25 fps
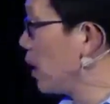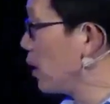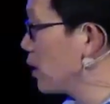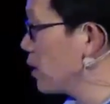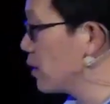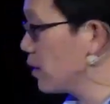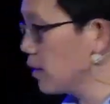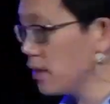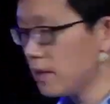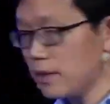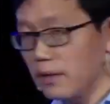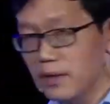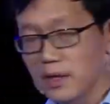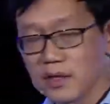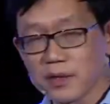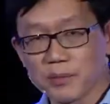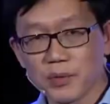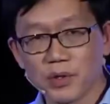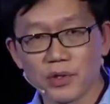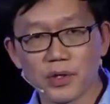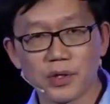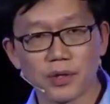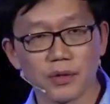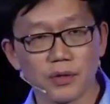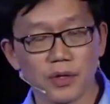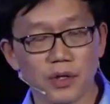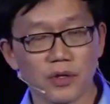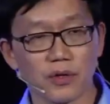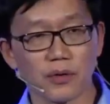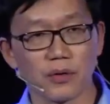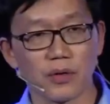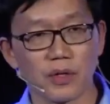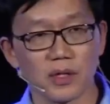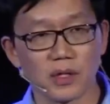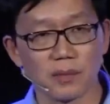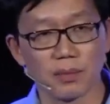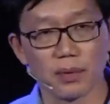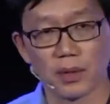essentially the mutual
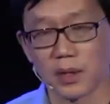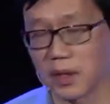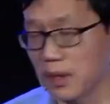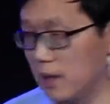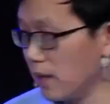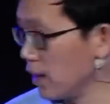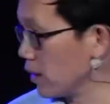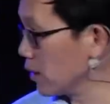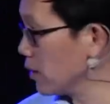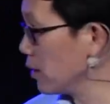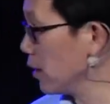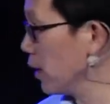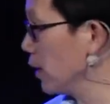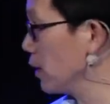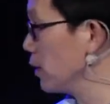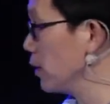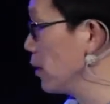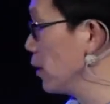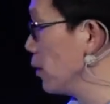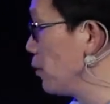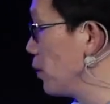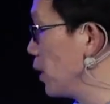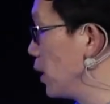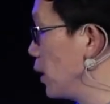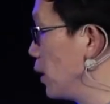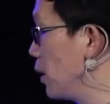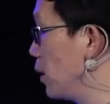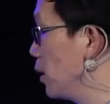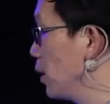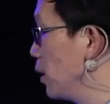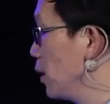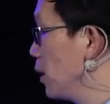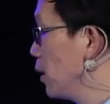insurance product, and we